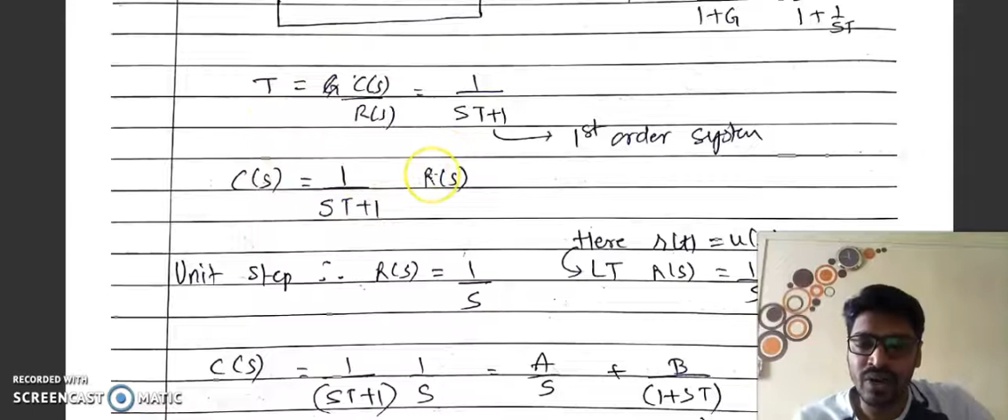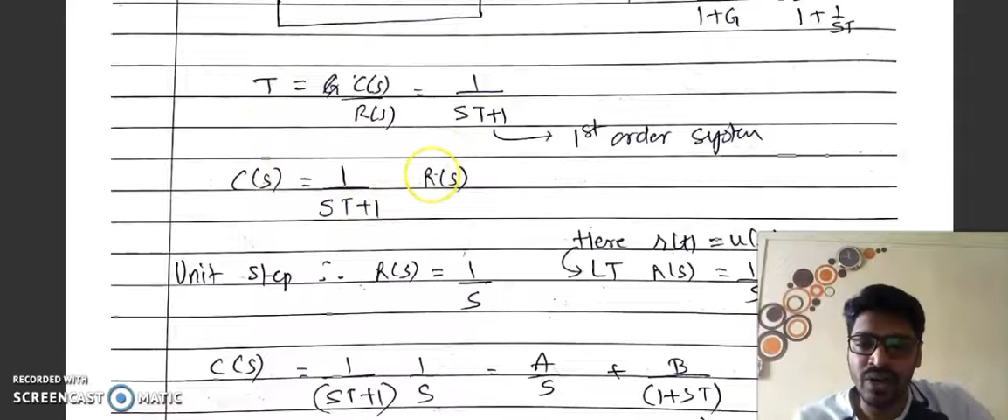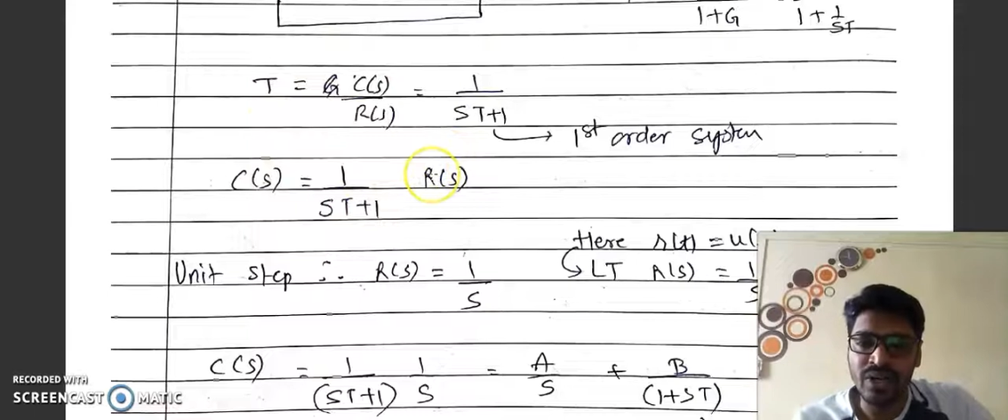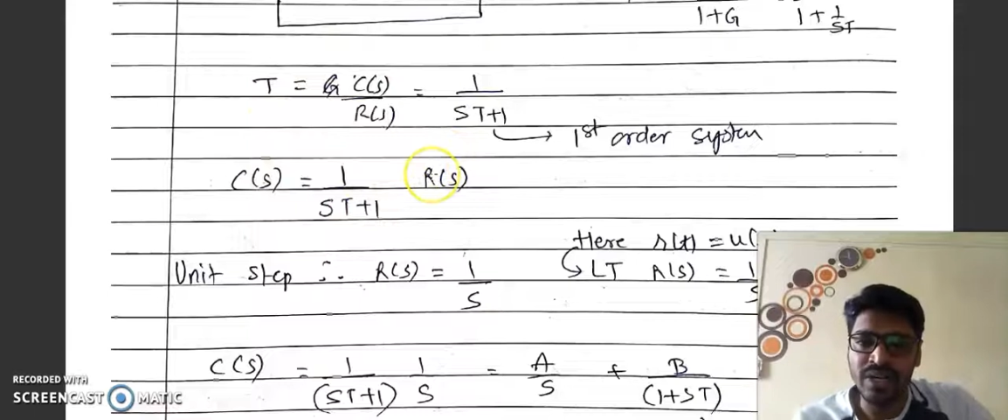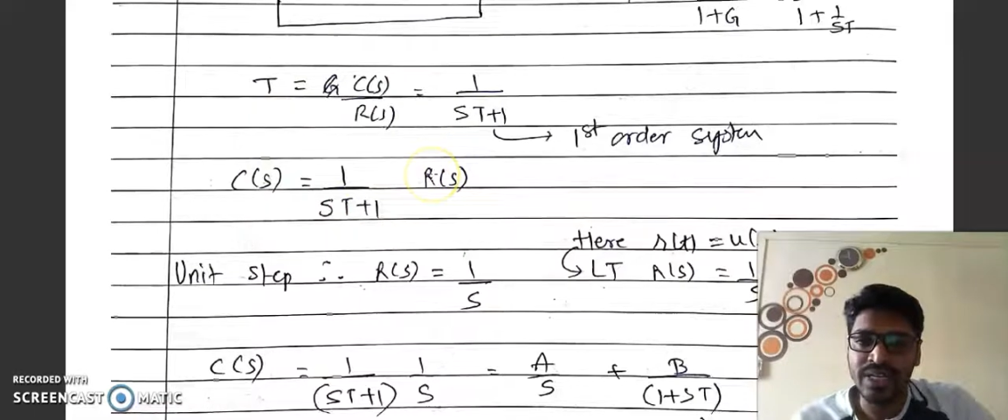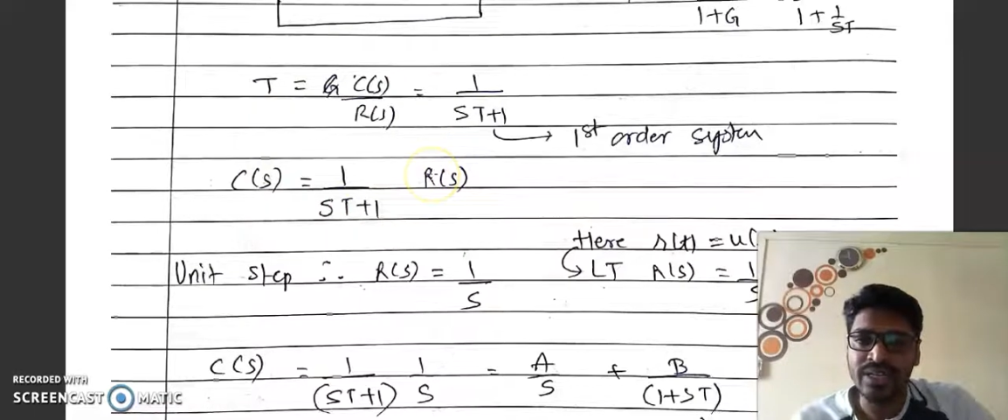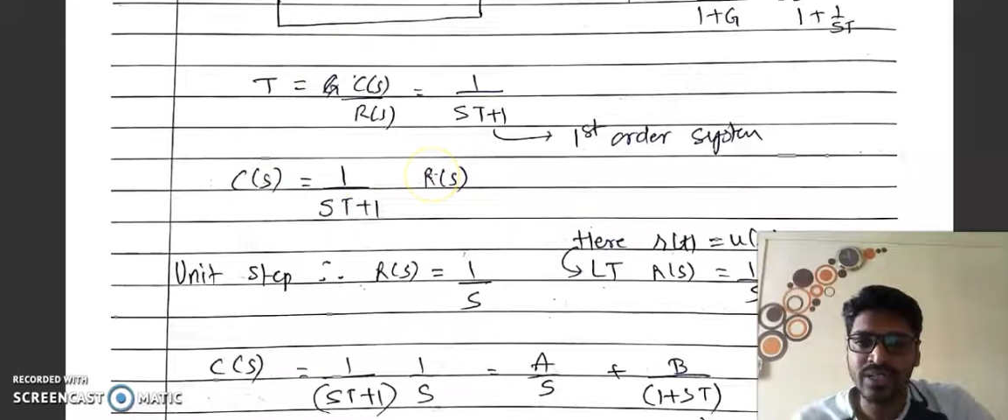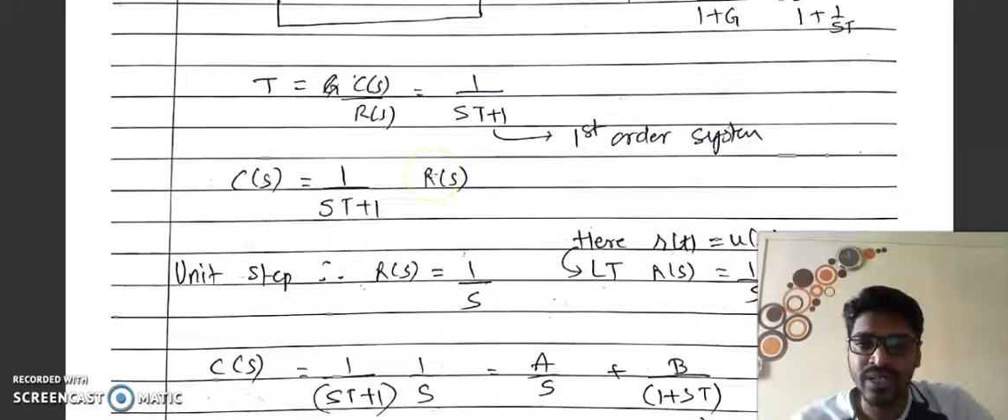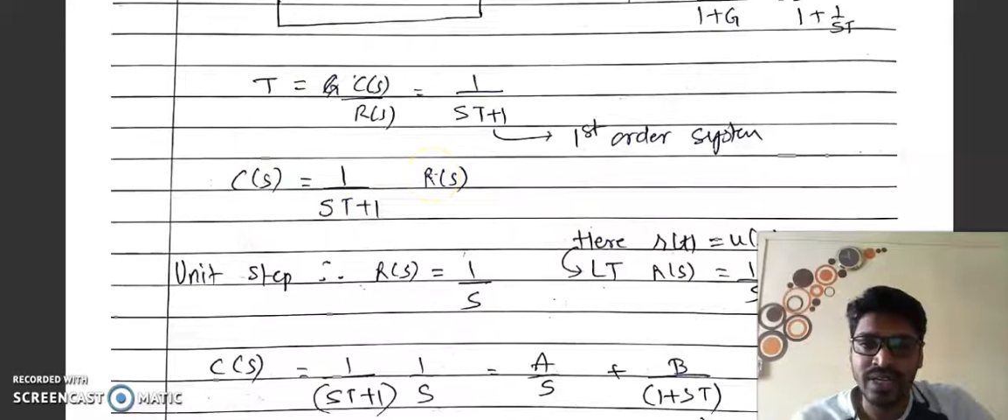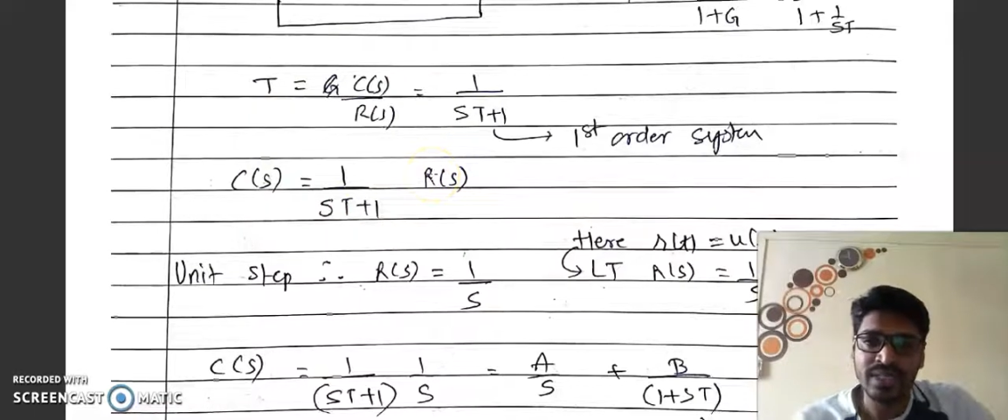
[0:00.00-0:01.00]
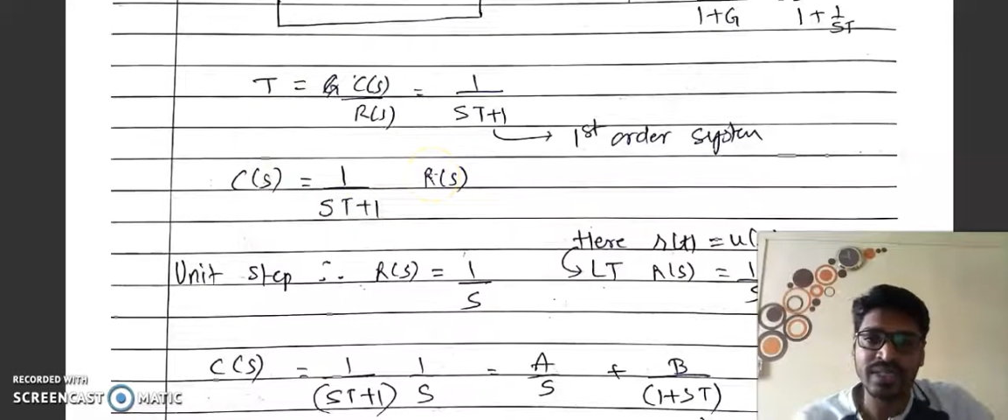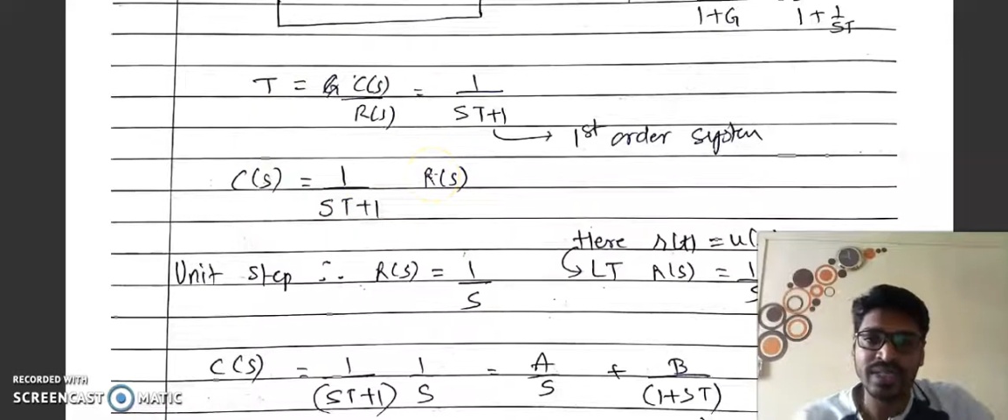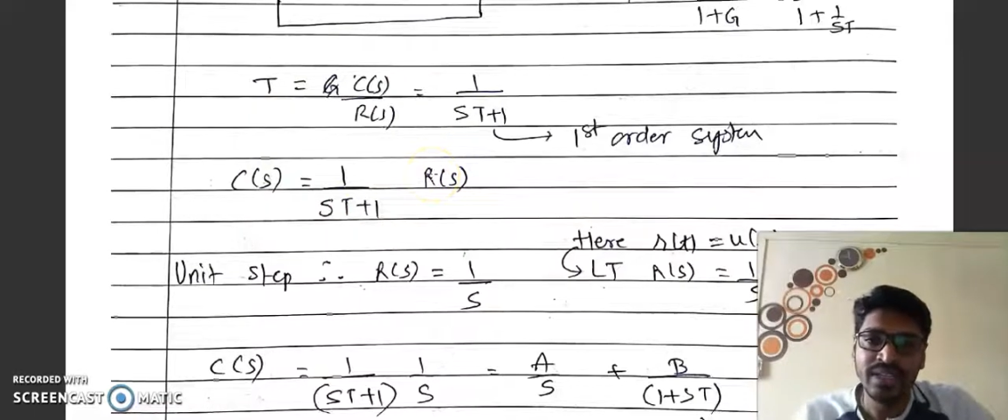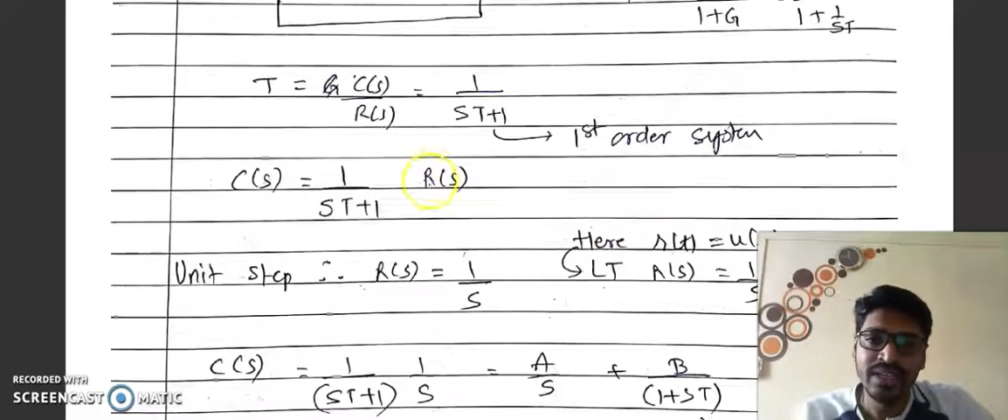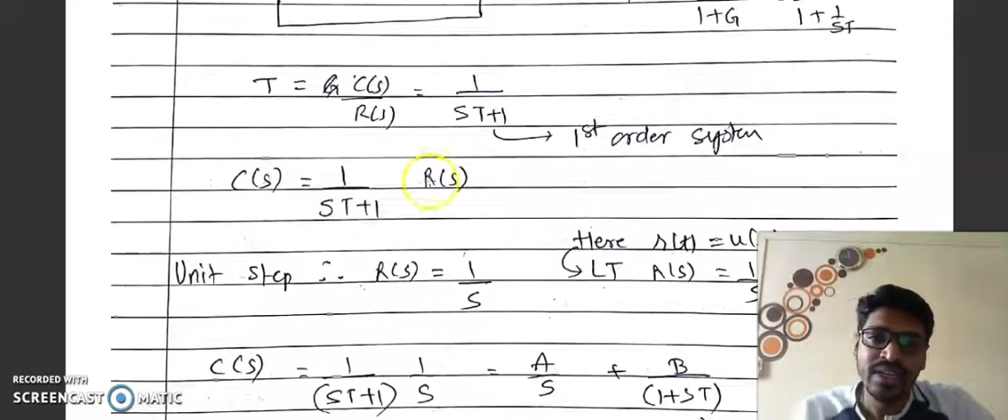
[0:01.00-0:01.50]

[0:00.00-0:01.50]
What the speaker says: on right hand side,